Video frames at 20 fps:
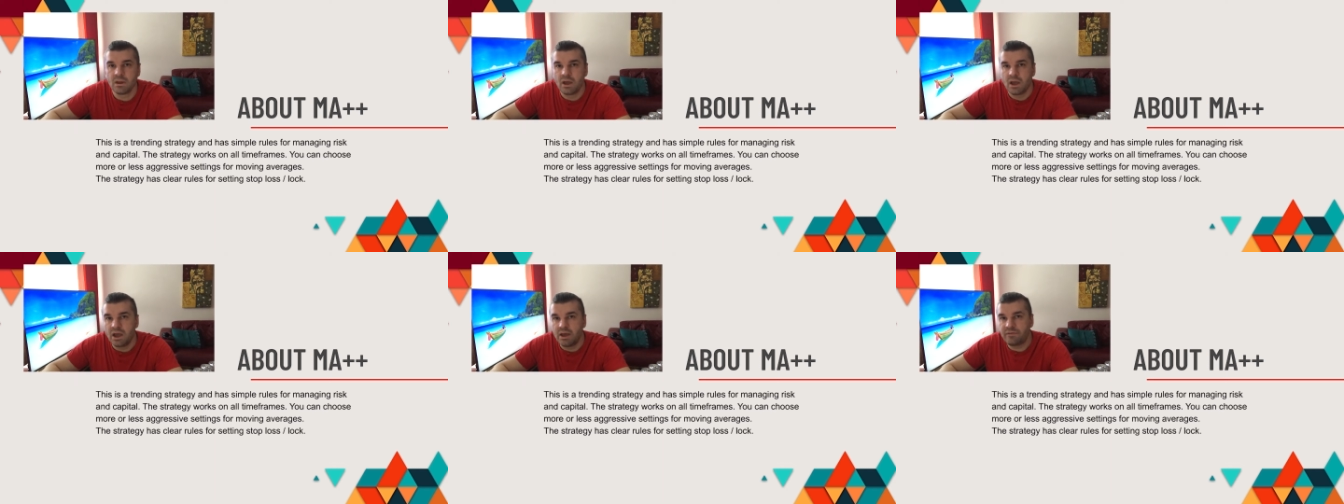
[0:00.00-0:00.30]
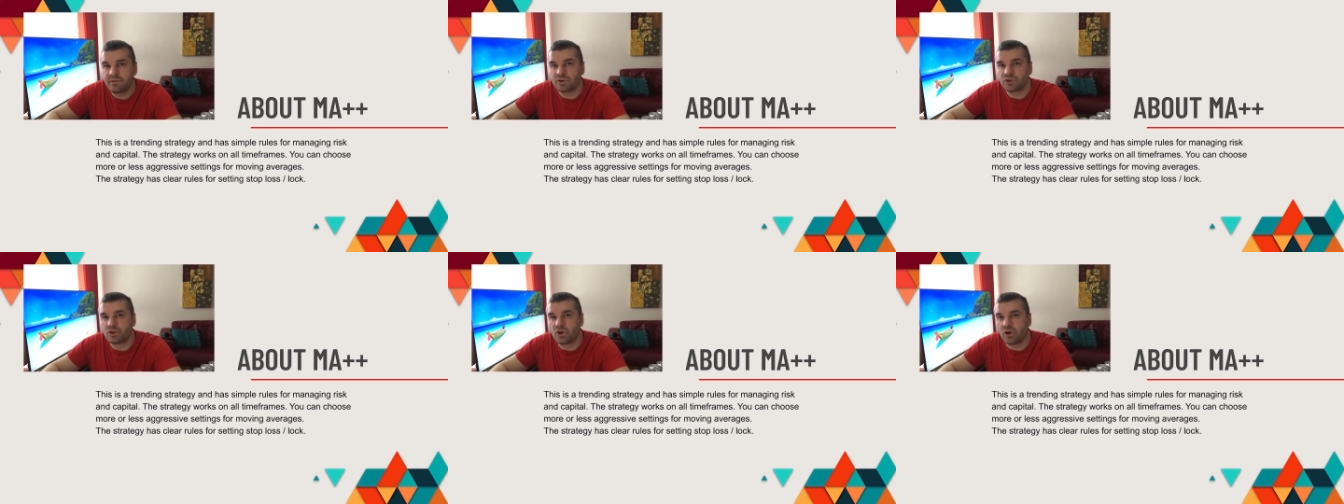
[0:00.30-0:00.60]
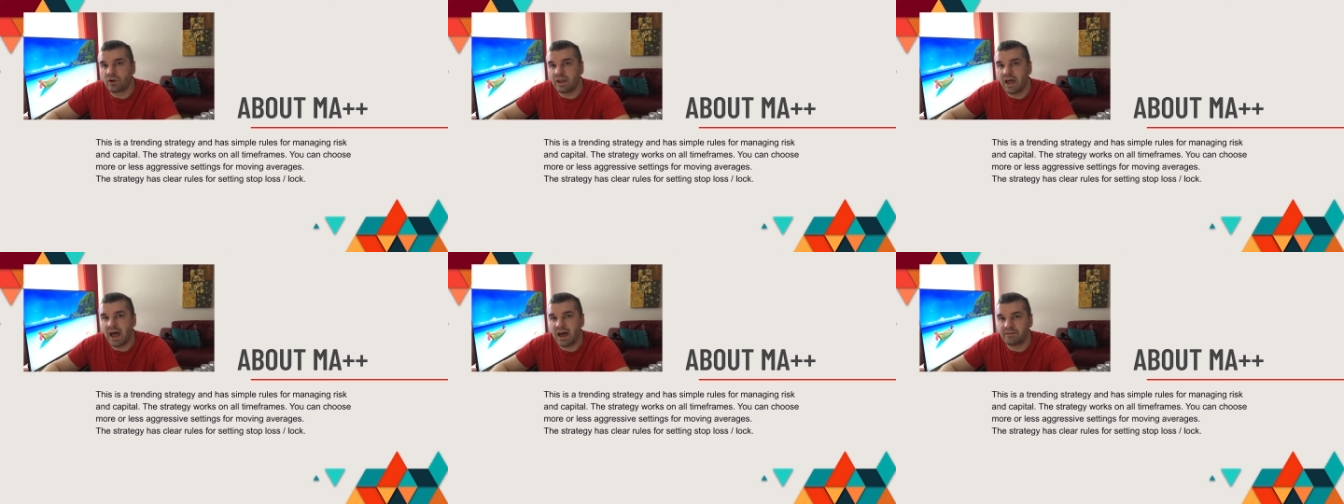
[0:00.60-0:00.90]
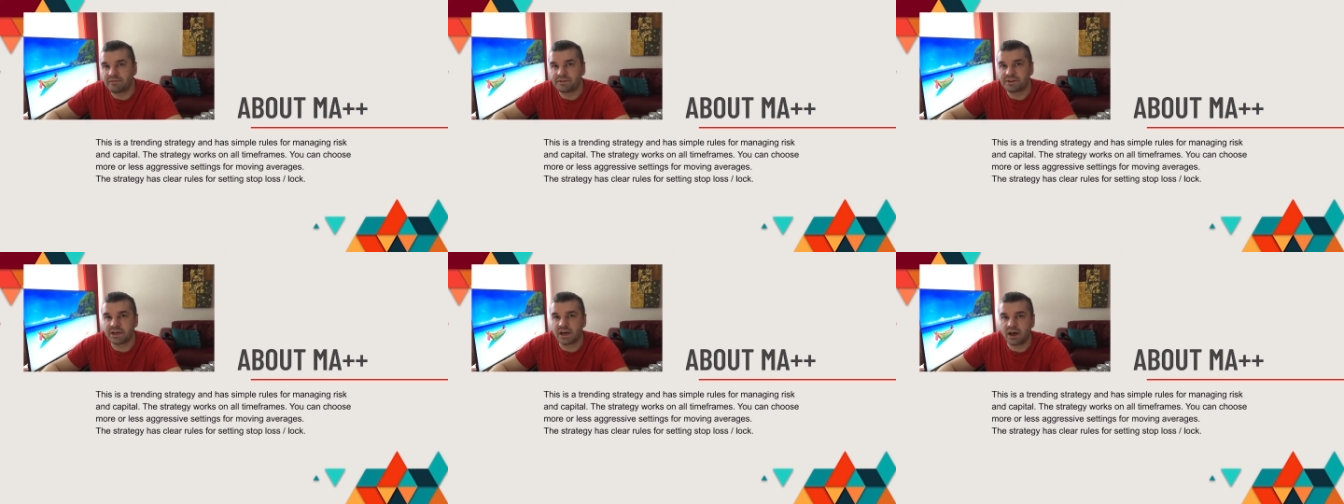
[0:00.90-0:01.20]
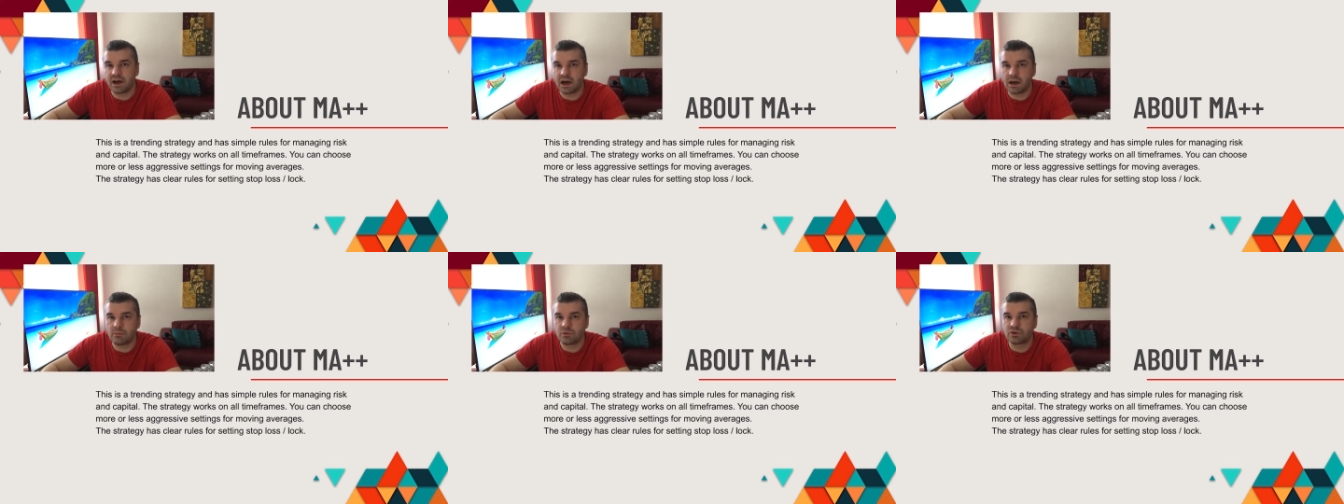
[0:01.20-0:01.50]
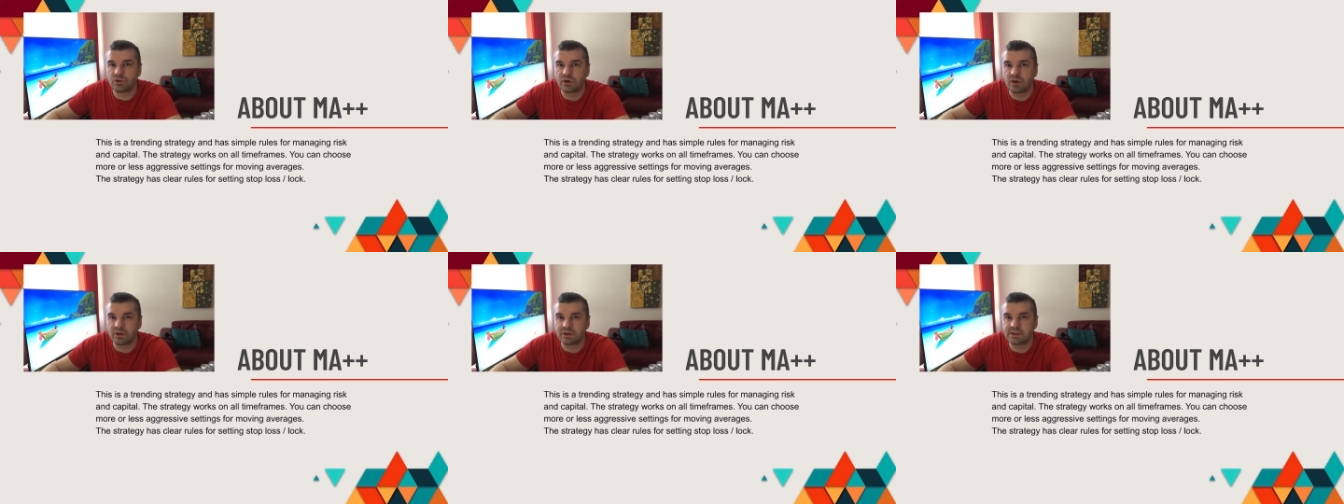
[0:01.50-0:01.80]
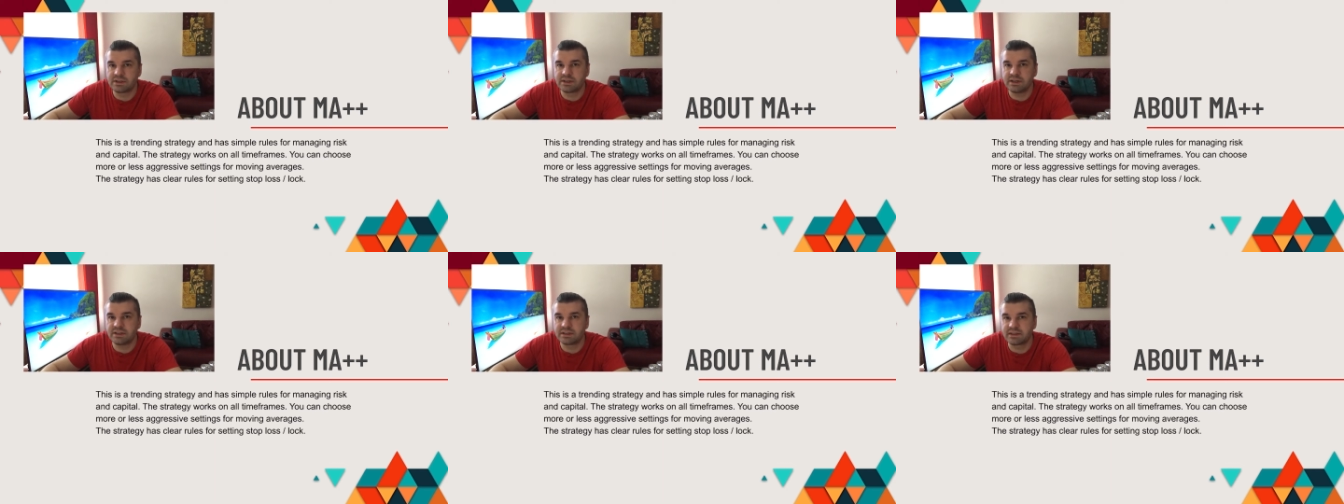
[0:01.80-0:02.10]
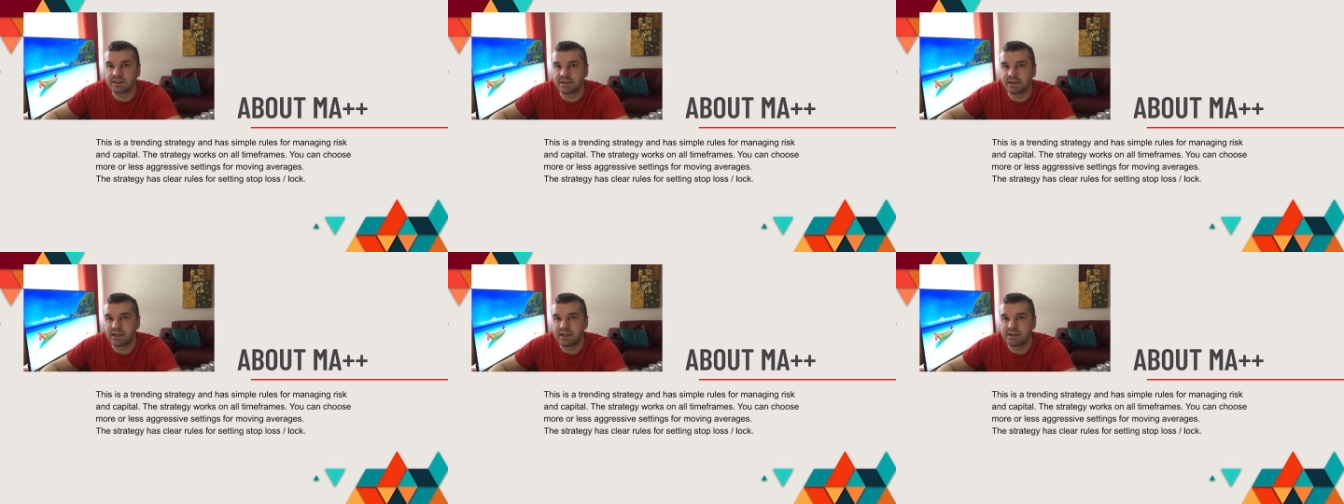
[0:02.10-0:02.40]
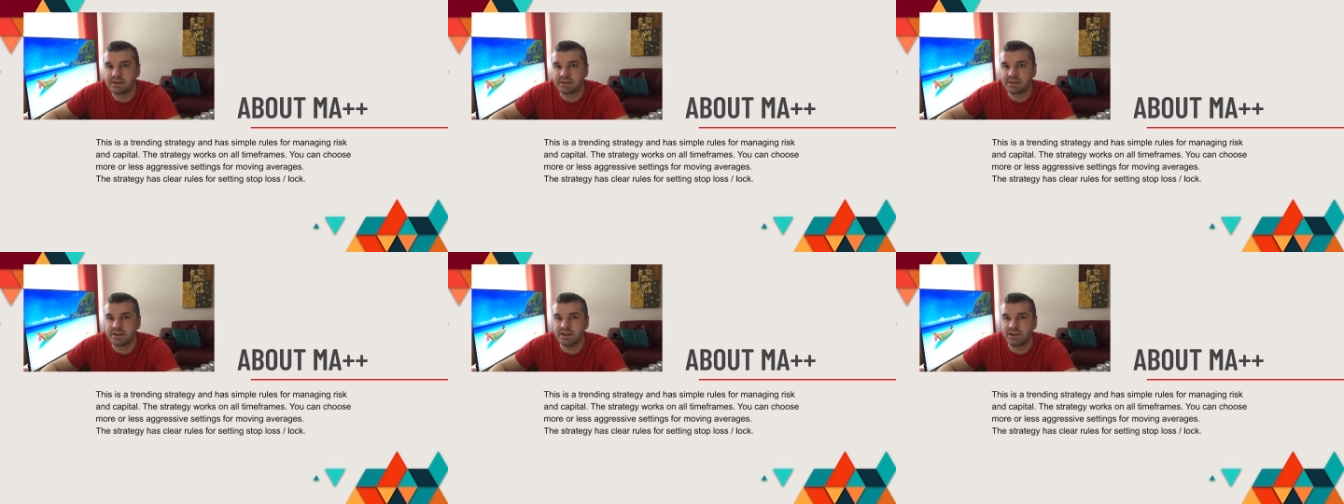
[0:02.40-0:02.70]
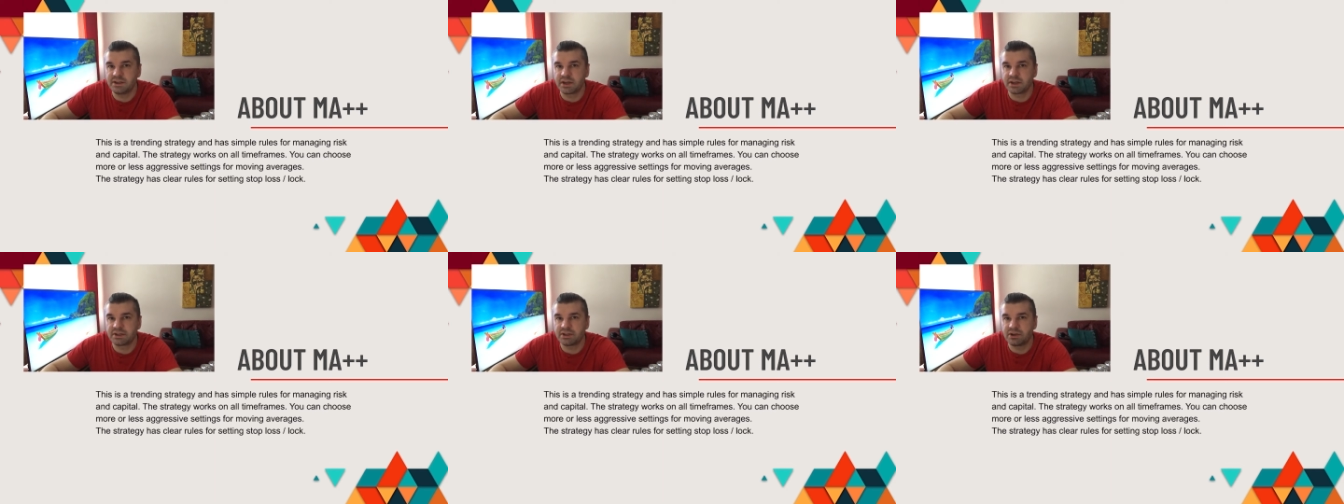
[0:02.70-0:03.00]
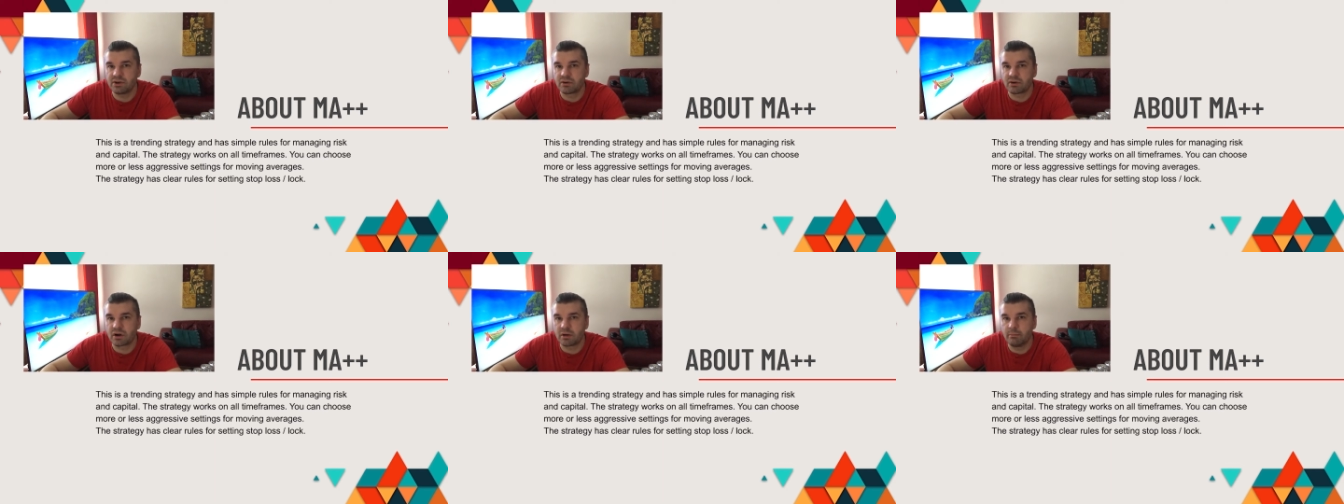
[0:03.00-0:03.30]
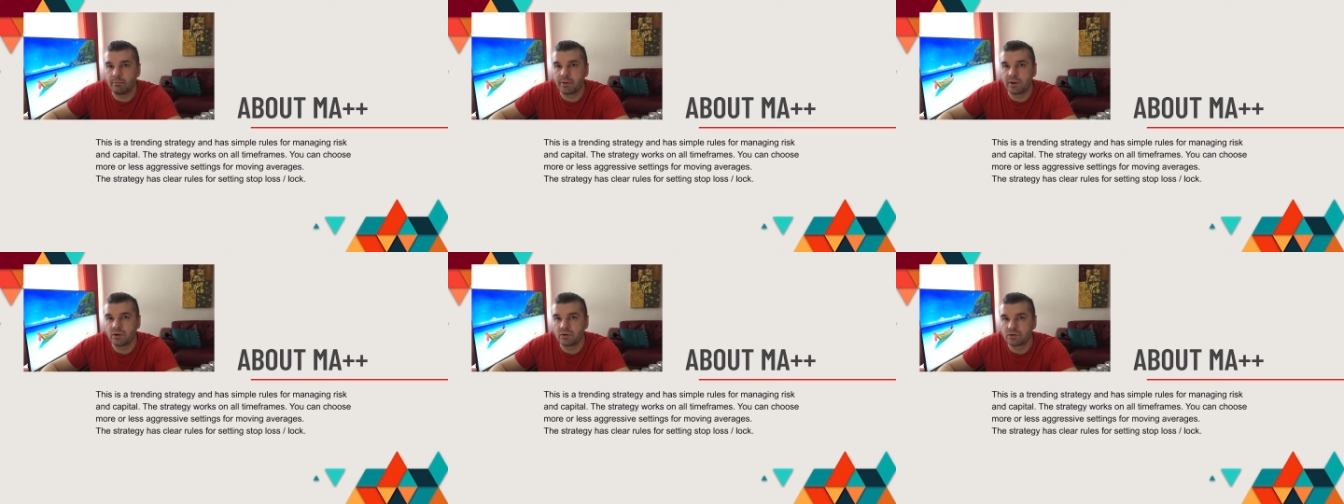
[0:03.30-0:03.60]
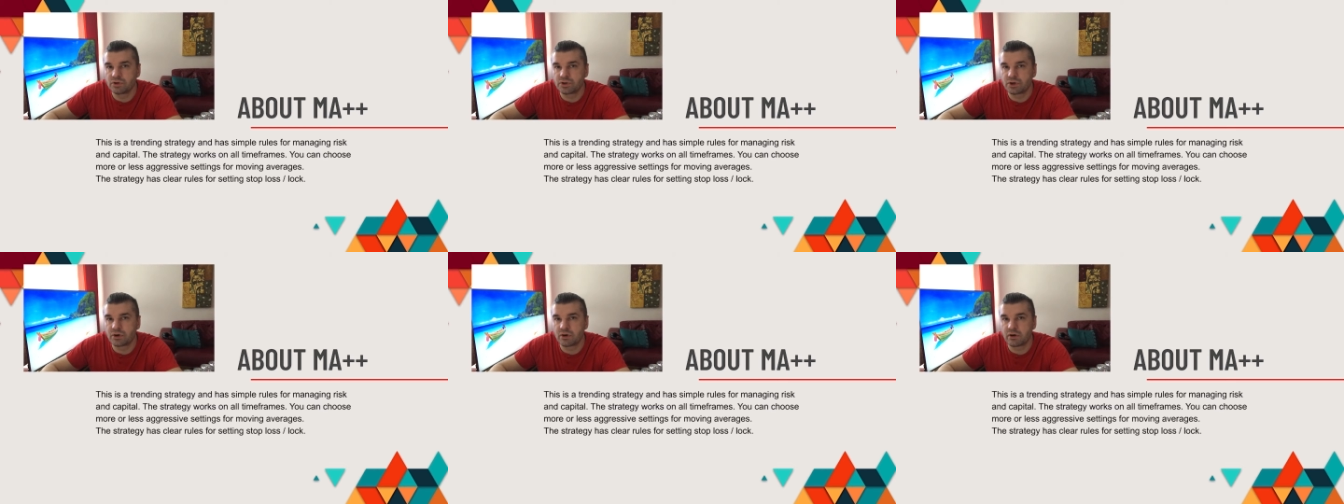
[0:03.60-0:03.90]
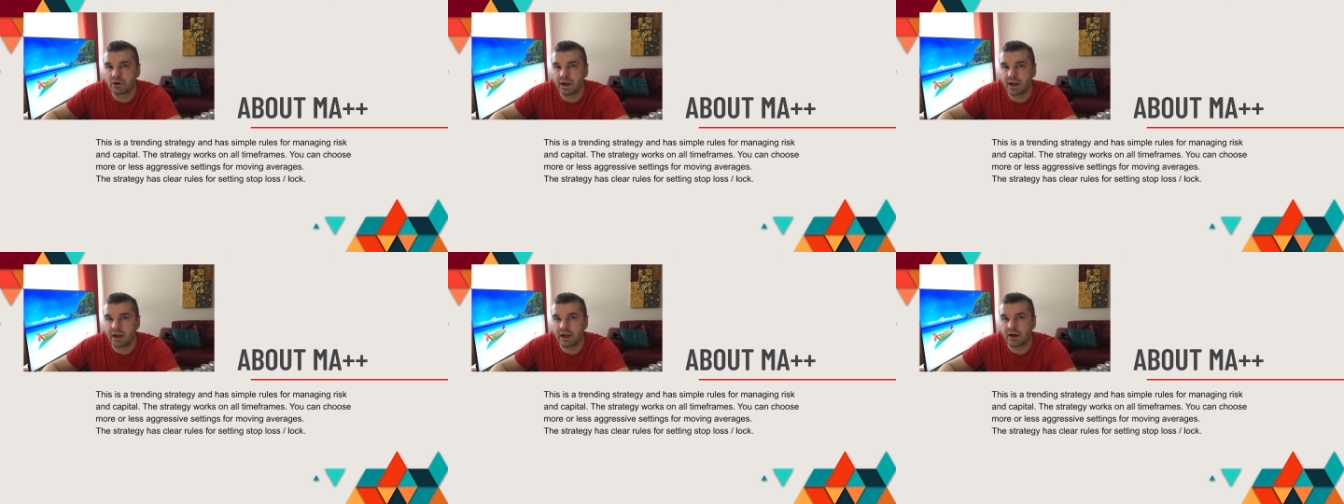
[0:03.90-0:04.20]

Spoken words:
If you don't have time to consistently sit at your computer